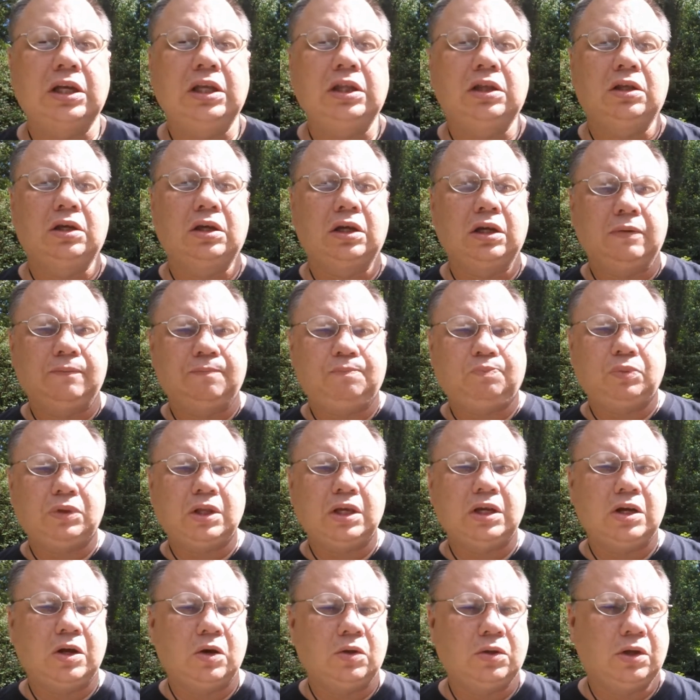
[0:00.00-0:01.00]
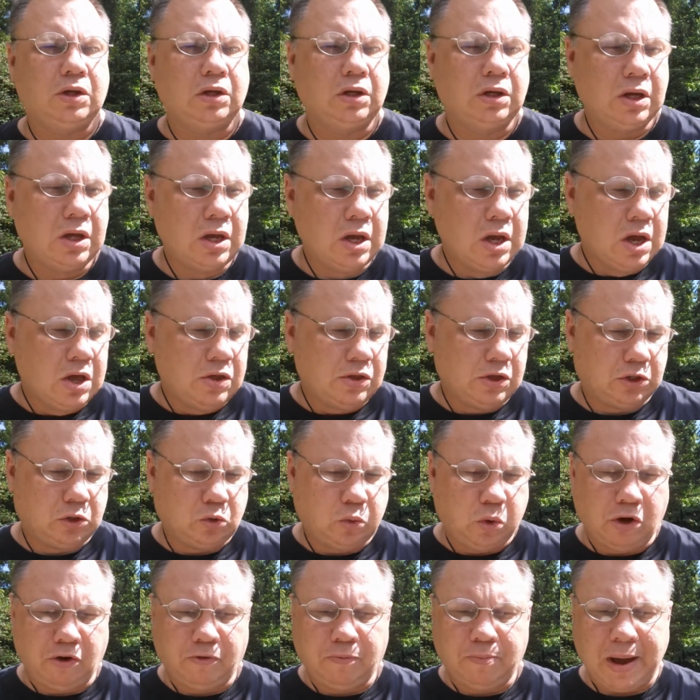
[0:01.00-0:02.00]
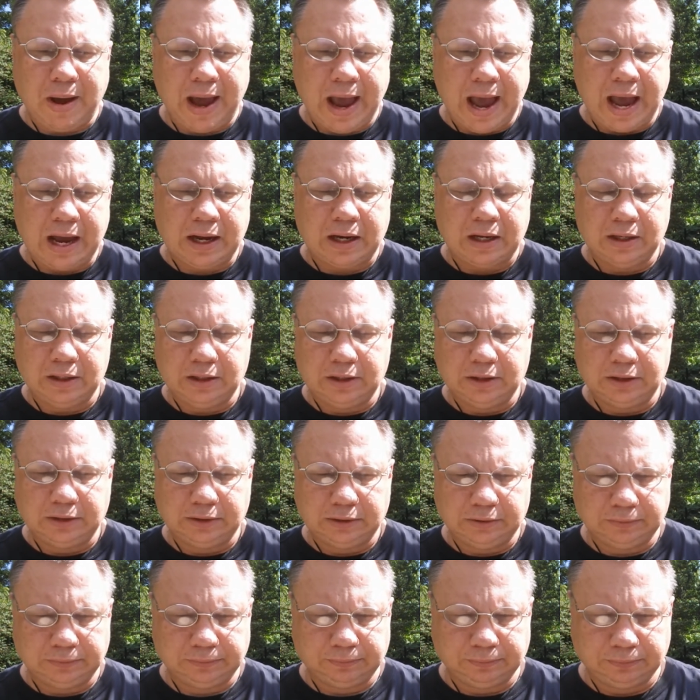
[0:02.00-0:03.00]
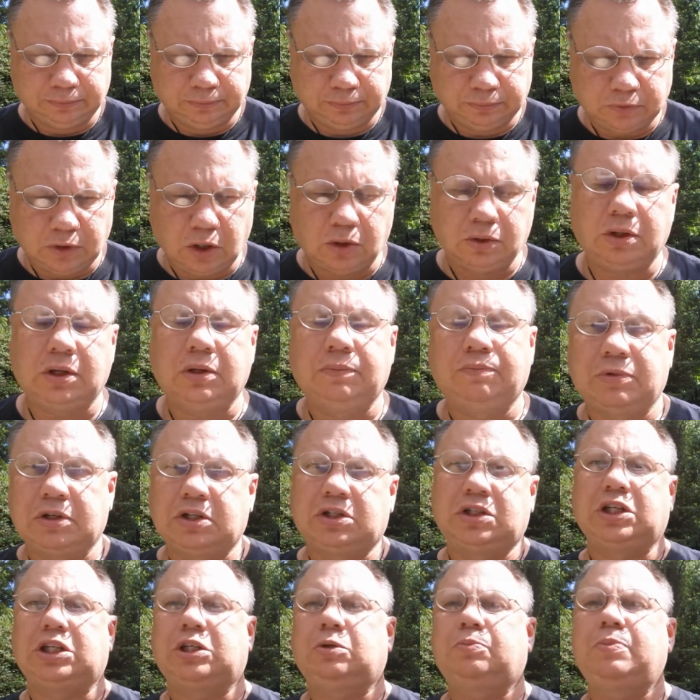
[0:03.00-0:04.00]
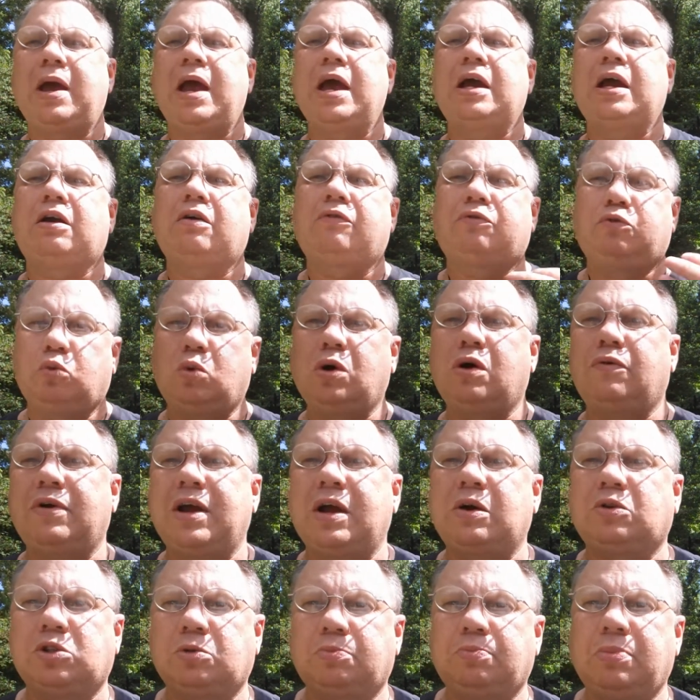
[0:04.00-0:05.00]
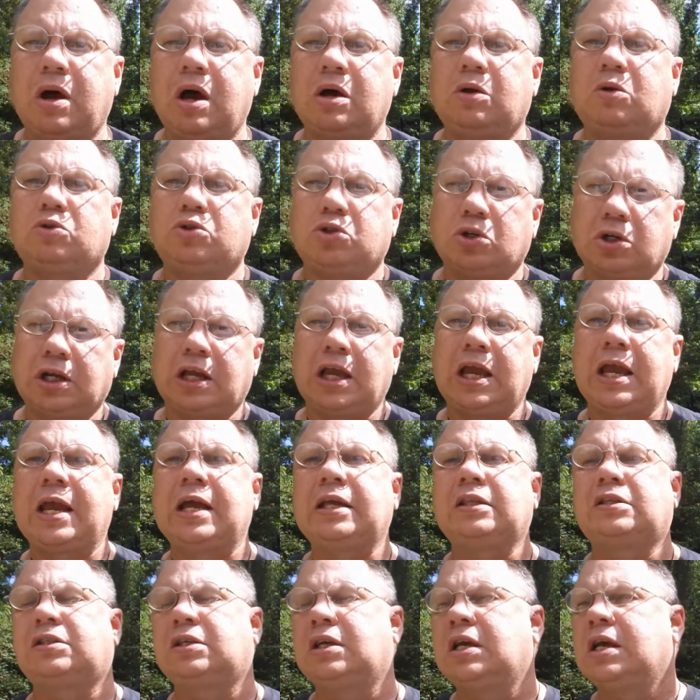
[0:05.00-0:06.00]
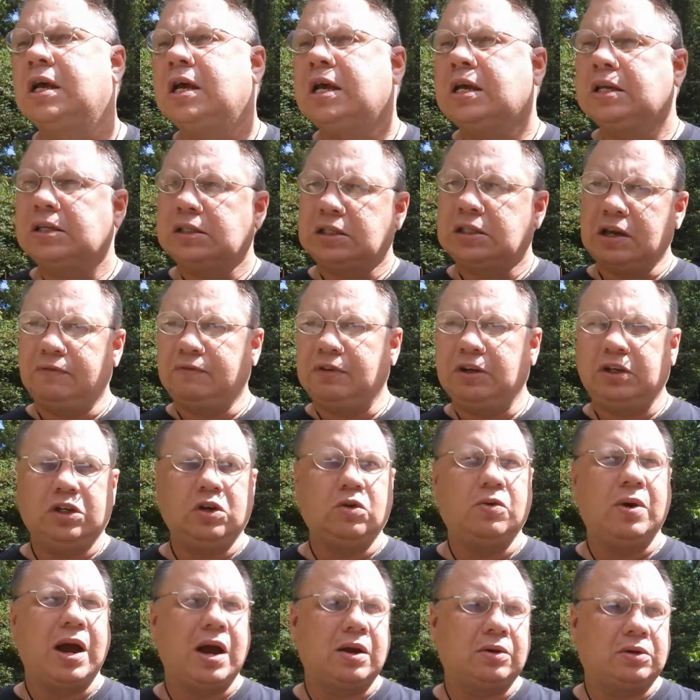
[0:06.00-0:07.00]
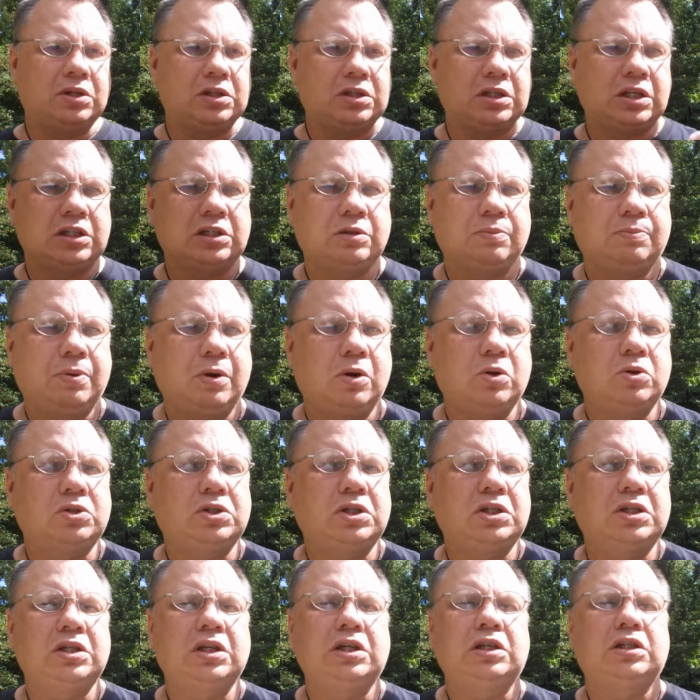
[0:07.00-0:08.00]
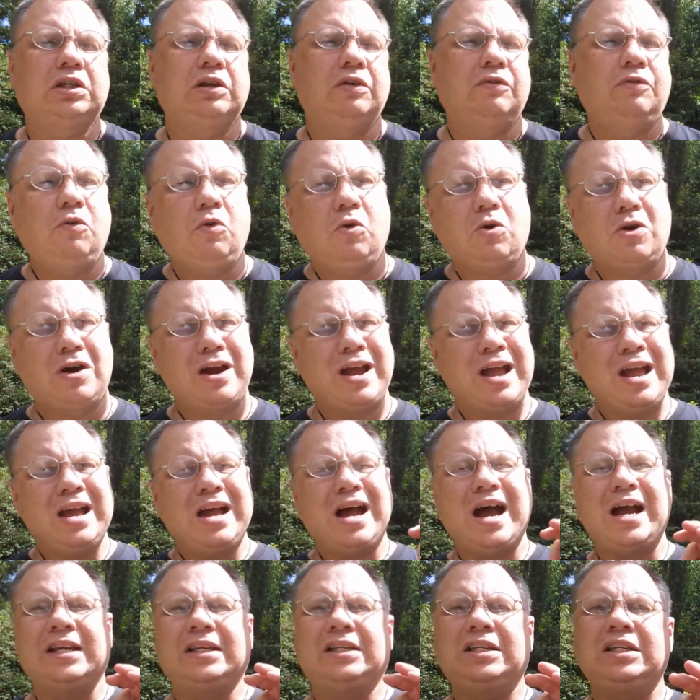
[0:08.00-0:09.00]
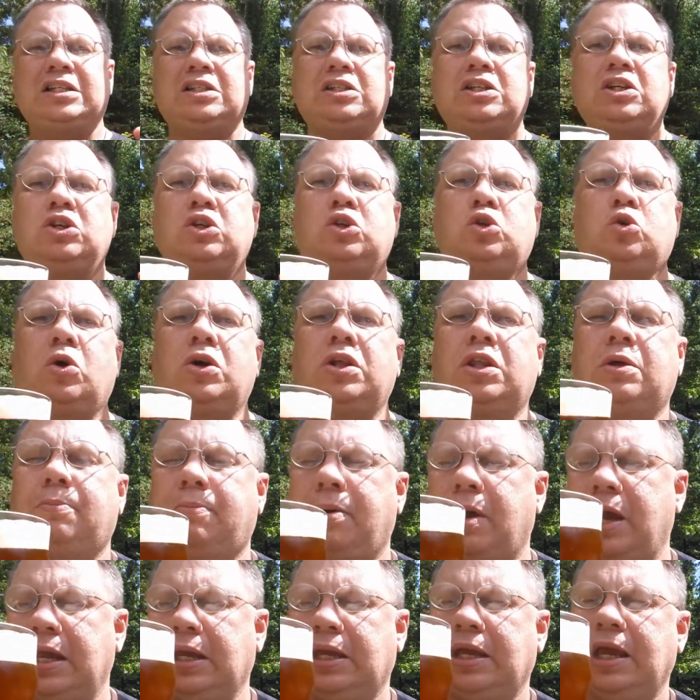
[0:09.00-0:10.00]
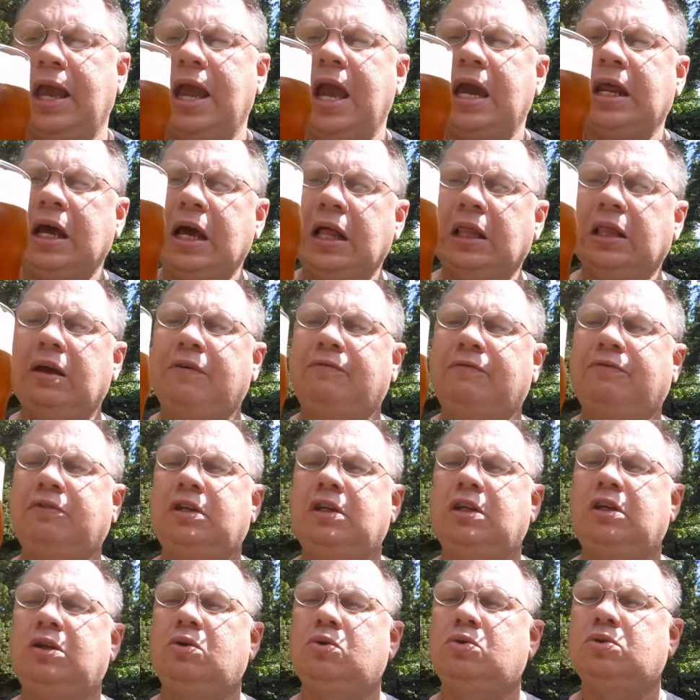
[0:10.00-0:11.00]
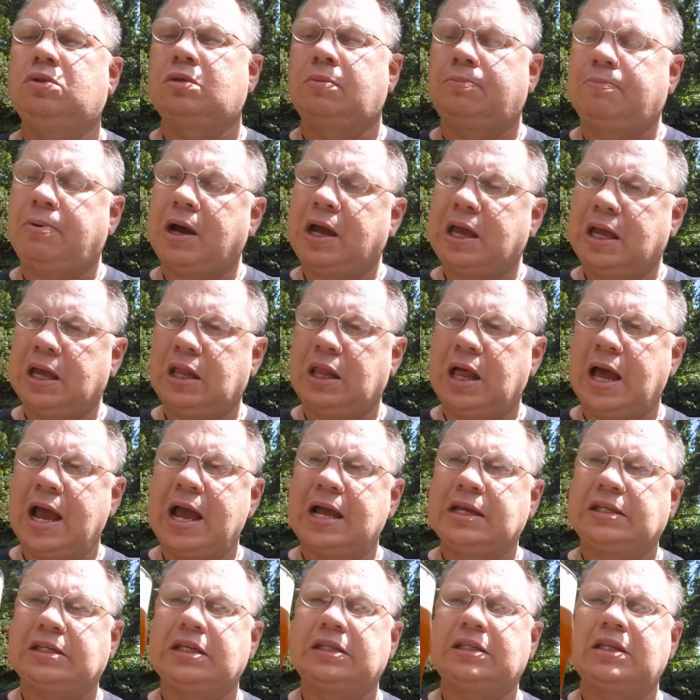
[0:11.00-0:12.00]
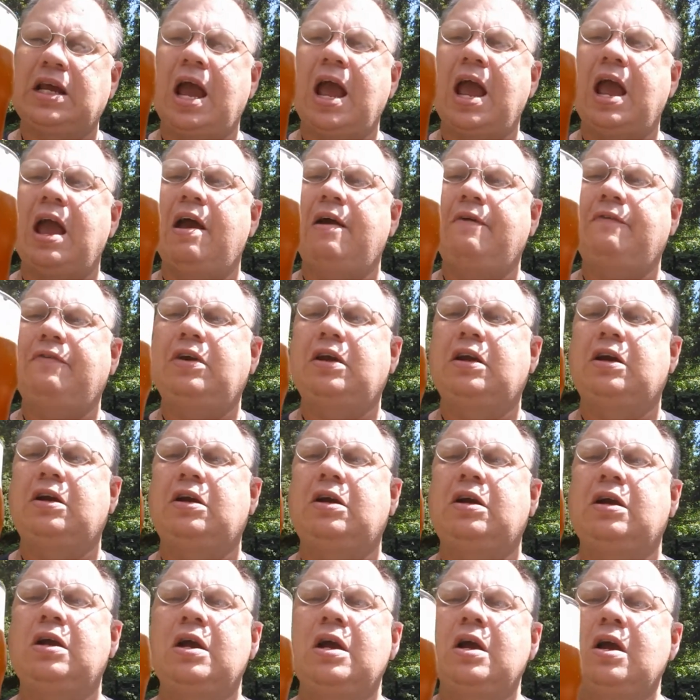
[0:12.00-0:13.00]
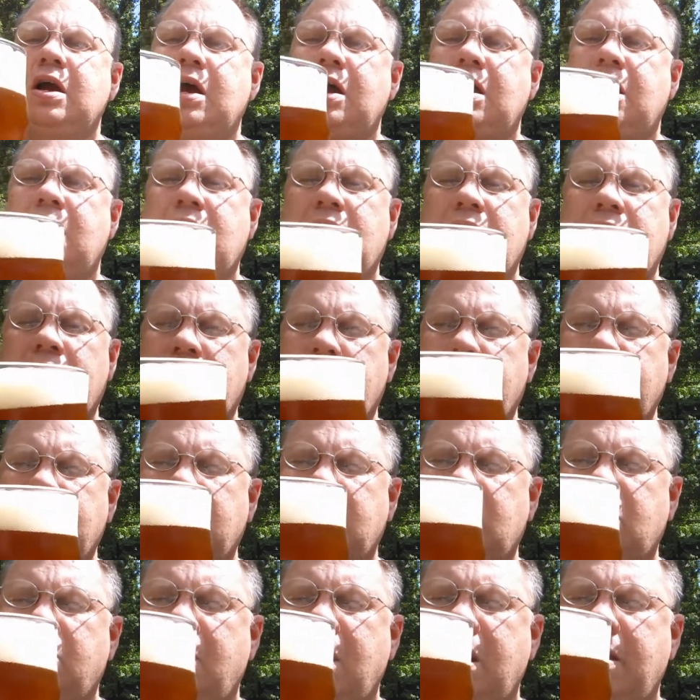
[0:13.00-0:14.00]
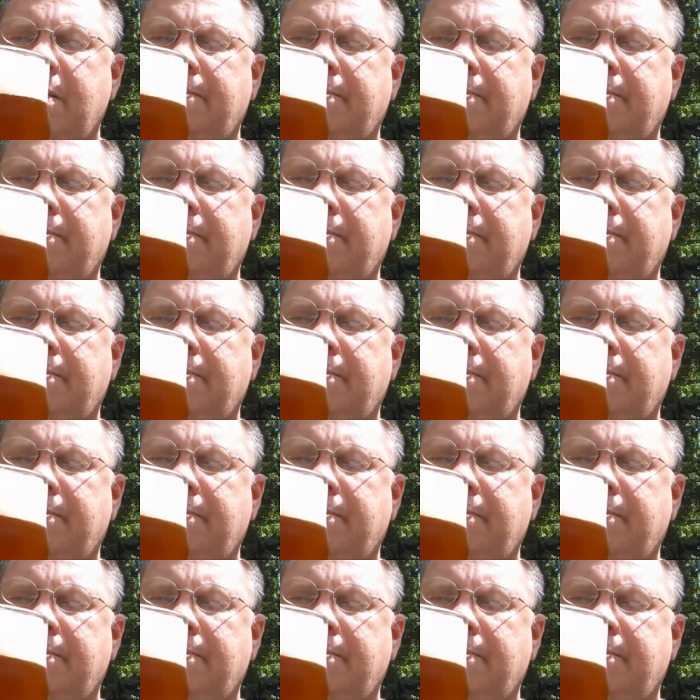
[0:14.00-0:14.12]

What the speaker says: in the 12 pack, or the six pack of 12 ounce bottles or cans, 72 ounces as opposed to 64. I just enjoy the pint can. I love to use a pint glass, as I have here. My